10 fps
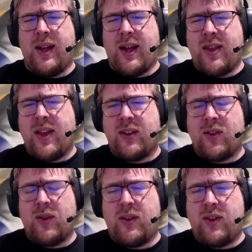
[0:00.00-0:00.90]
think
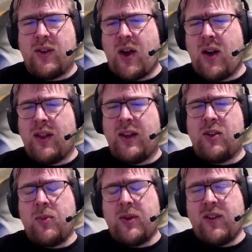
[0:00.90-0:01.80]
it's oddly
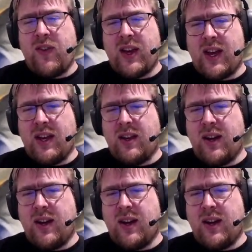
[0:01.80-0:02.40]
specific and